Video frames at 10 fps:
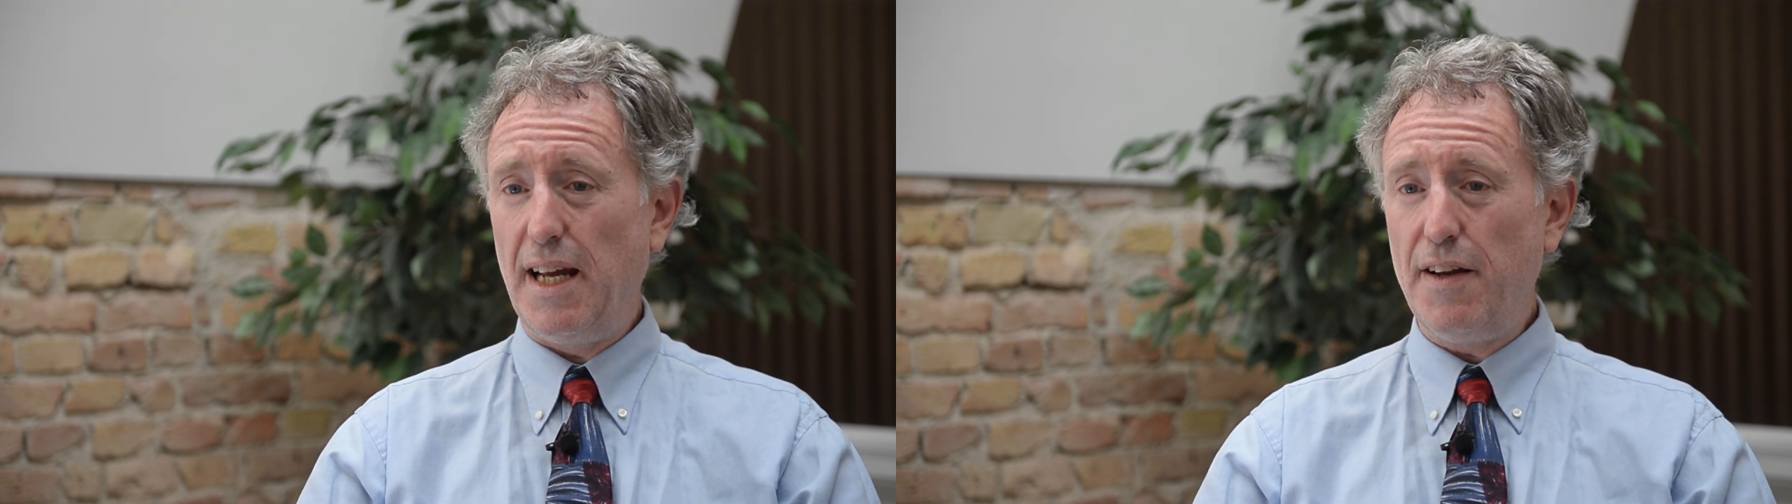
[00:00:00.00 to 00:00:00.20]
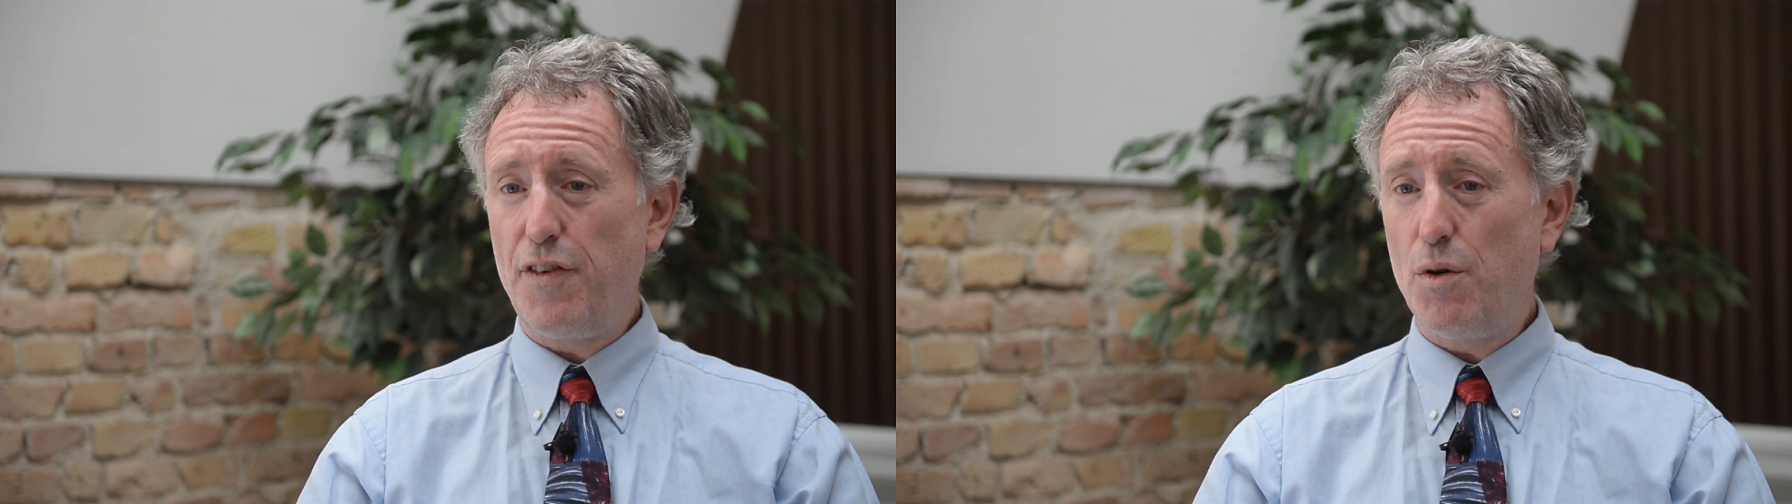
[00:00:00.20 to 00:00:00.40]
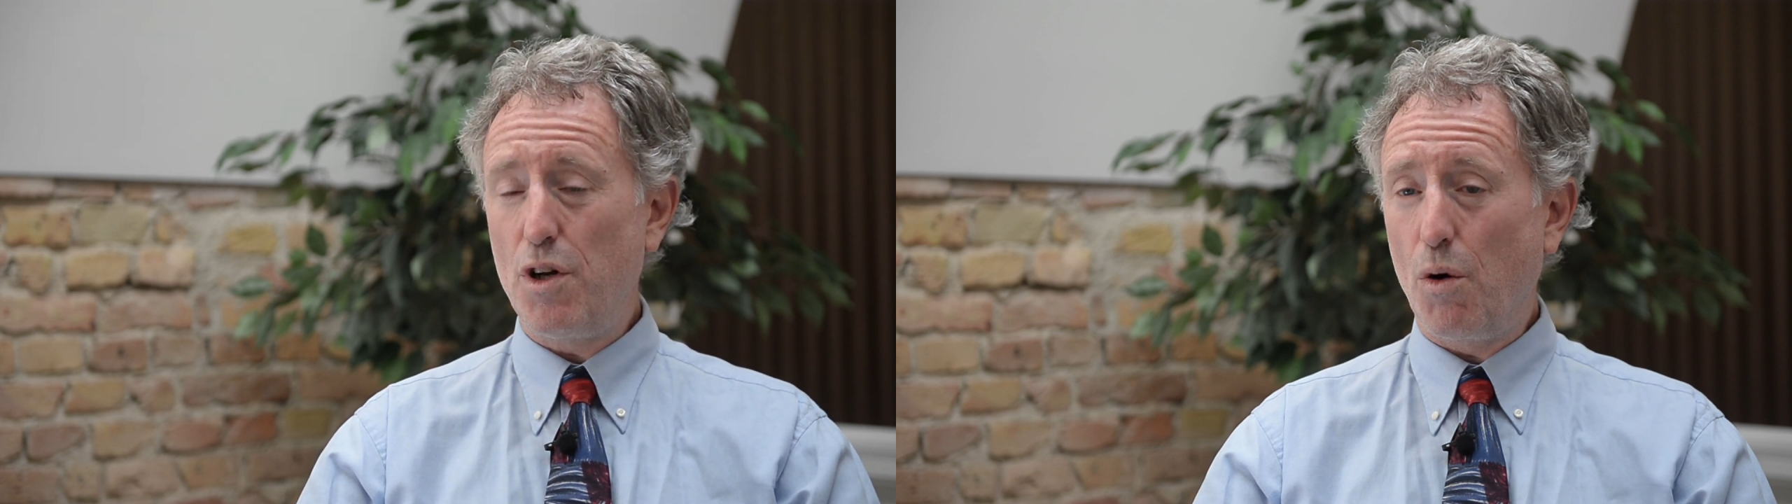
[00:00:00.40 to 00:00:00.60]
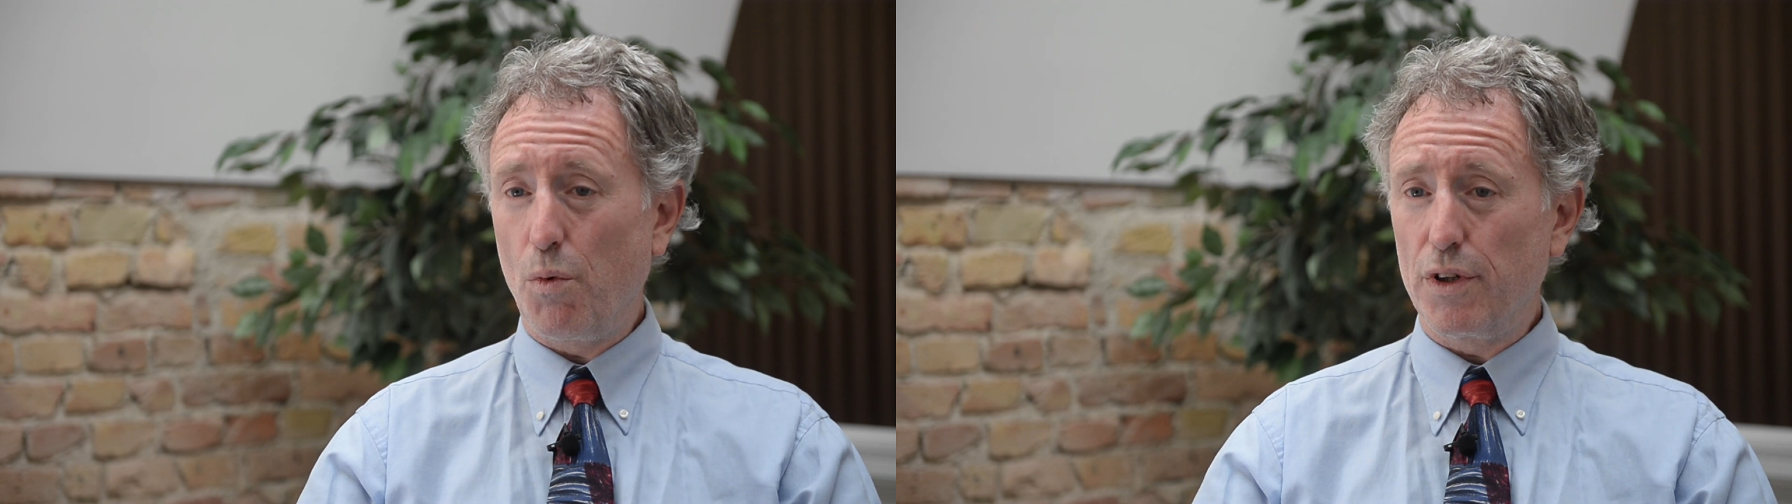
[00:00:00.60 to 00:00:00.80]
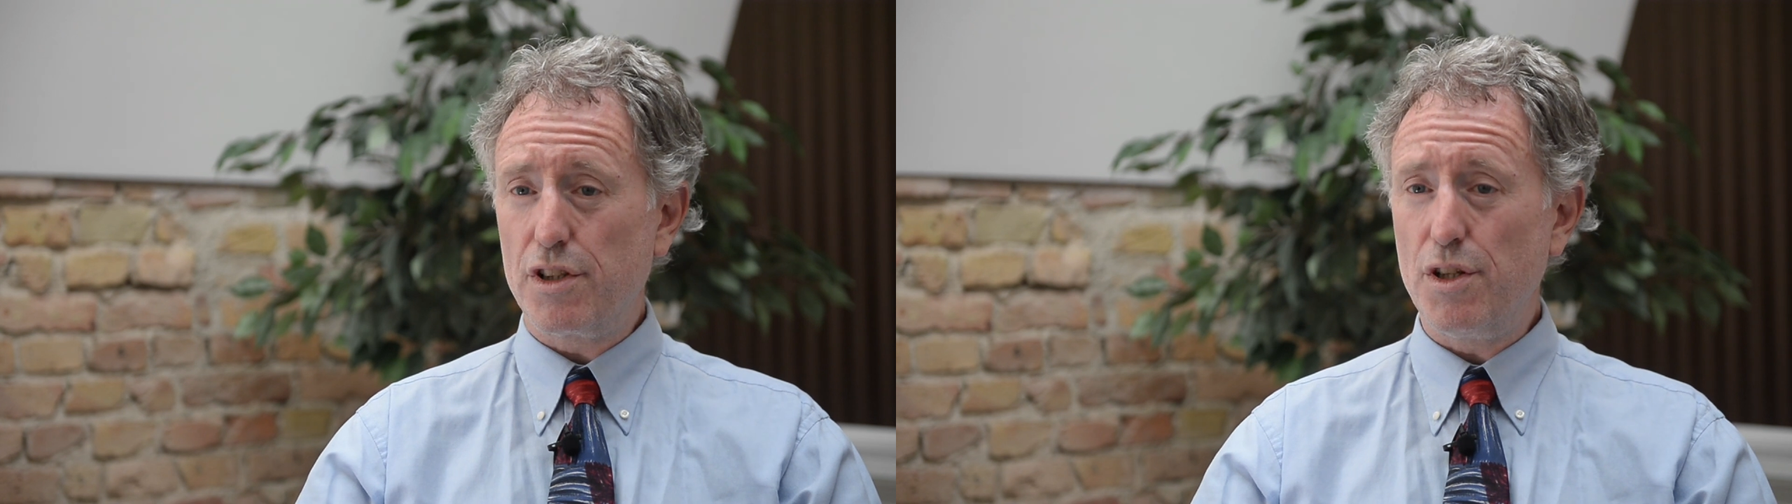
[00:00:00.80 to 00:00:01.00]
If you don't
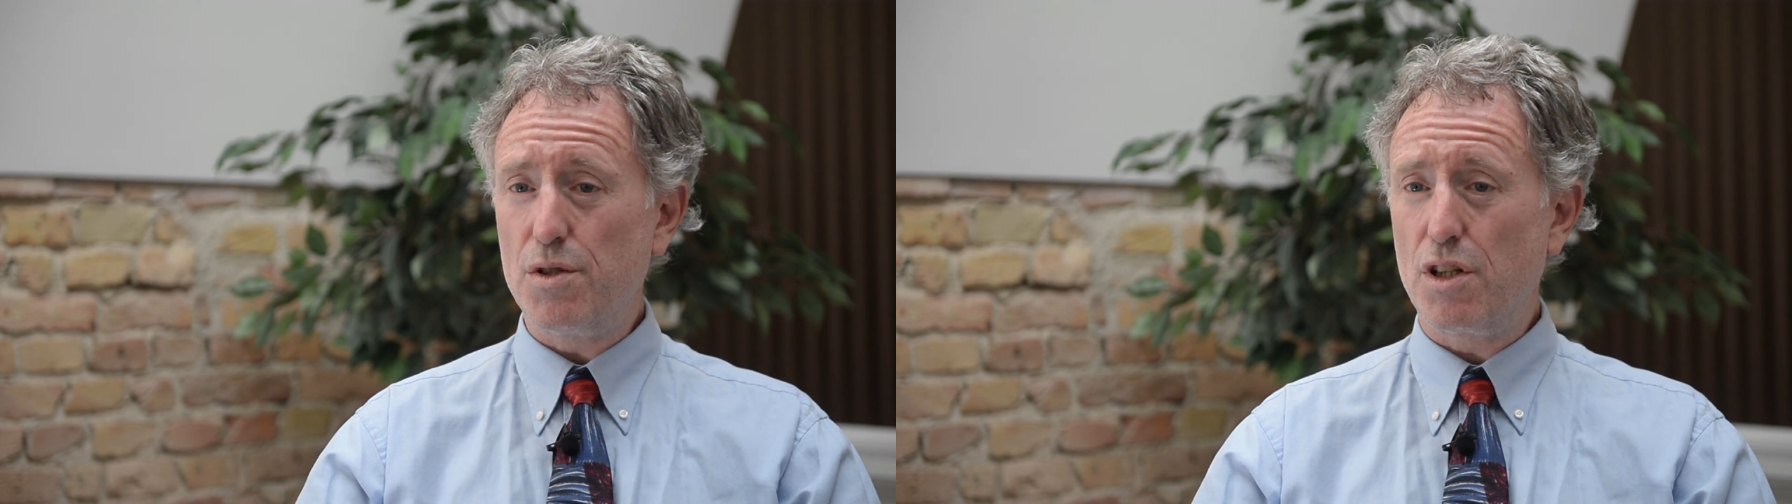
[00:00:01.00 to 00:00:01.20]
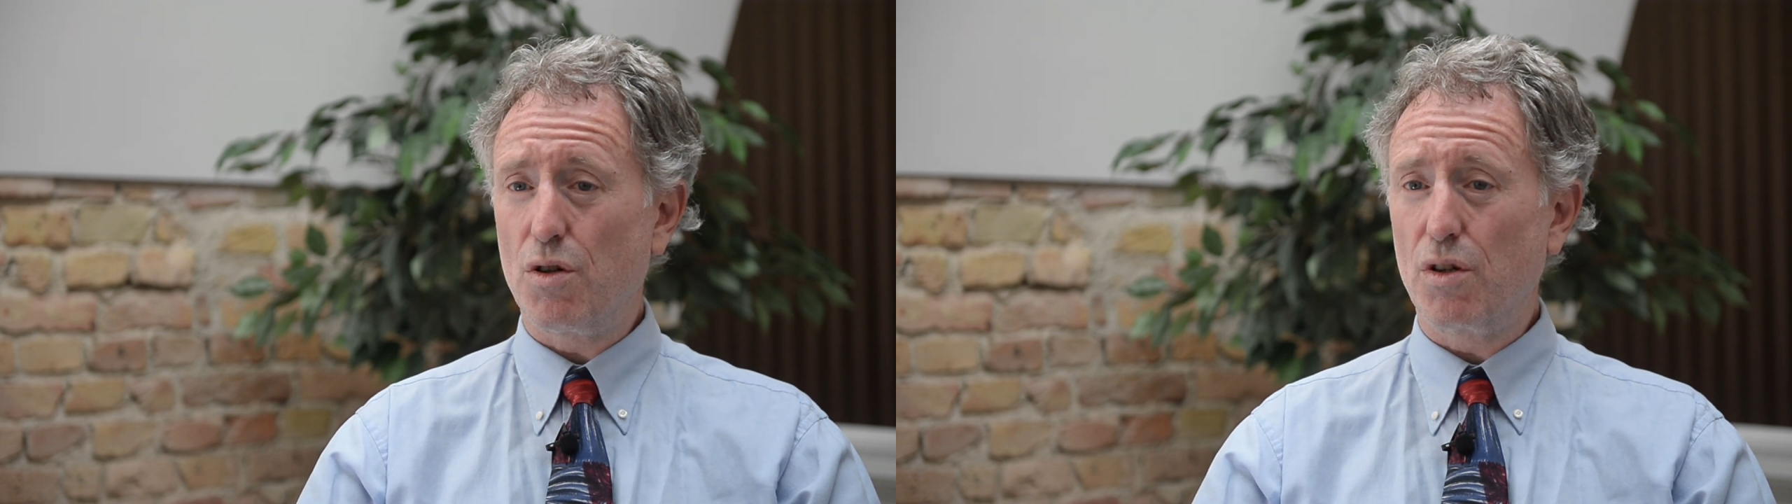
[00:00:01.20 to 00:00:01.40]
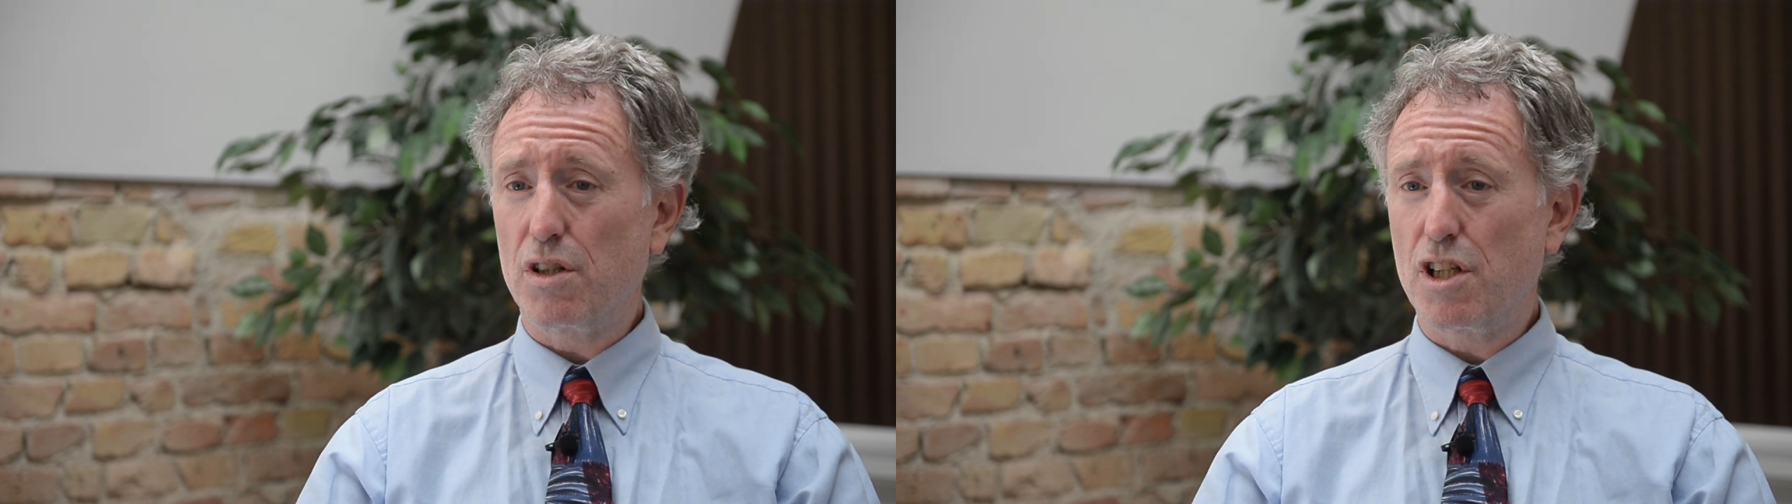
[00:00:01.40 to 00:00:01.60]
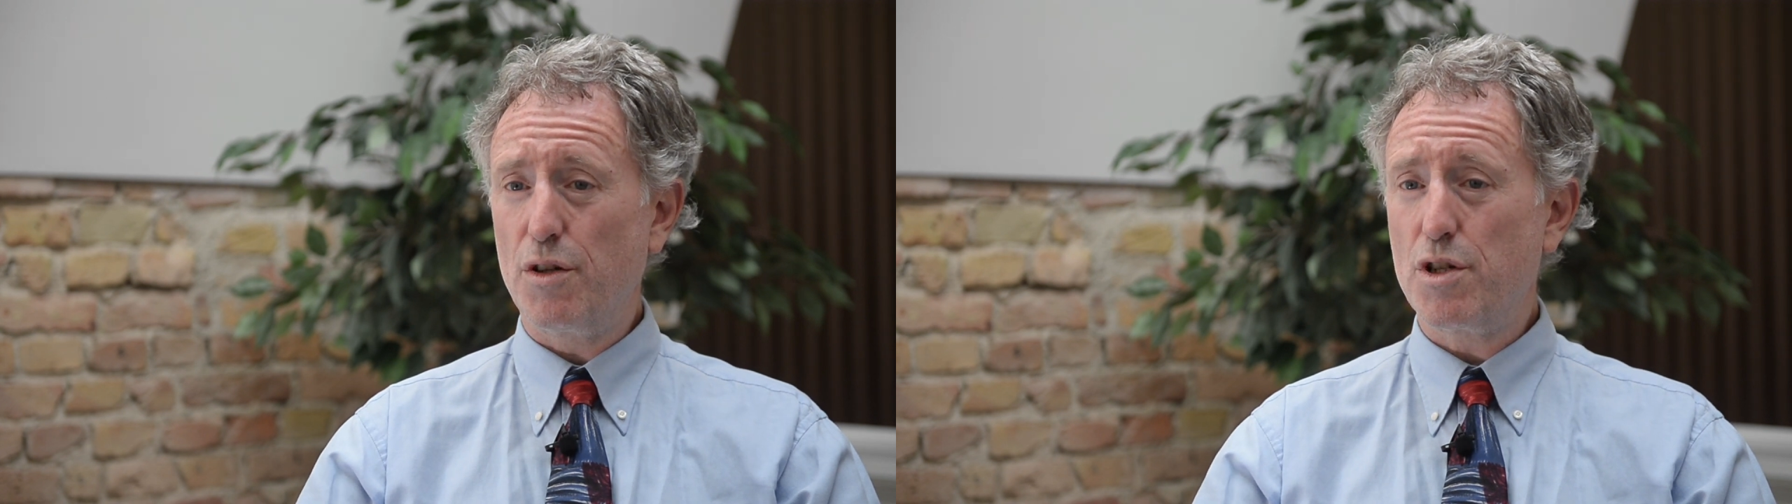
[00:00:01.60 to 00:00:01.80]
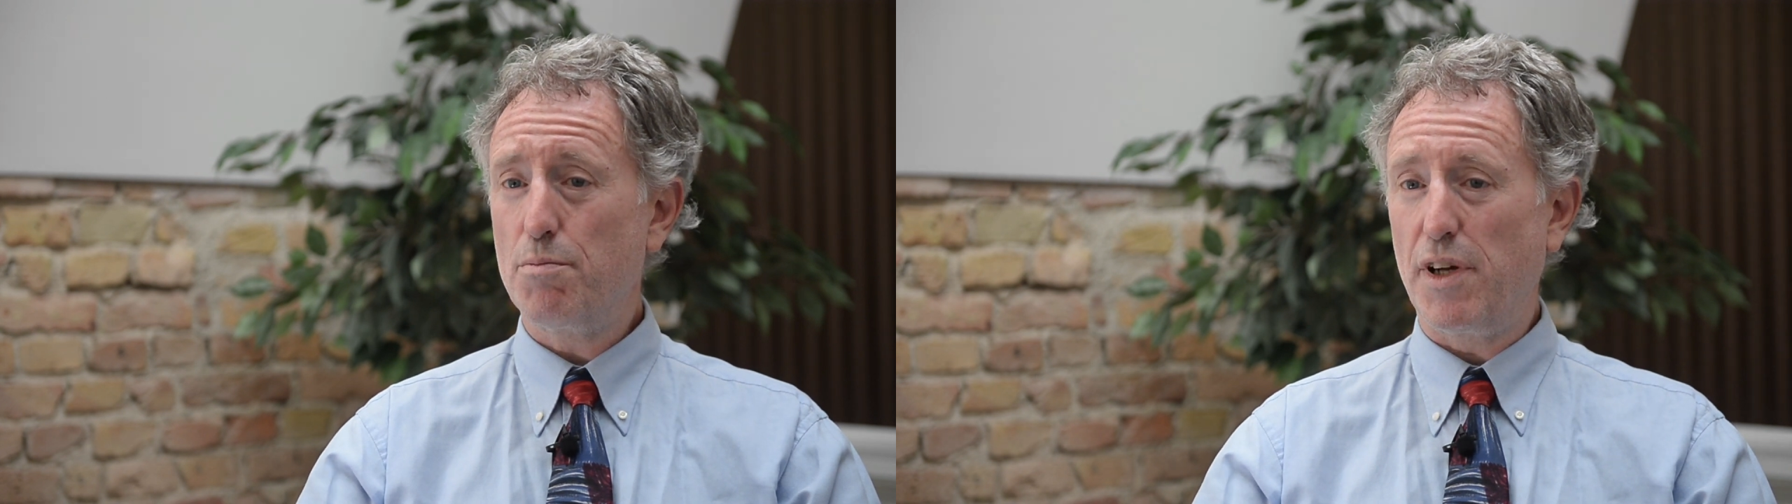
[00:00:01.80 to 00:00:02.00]
want to use the dongle solution,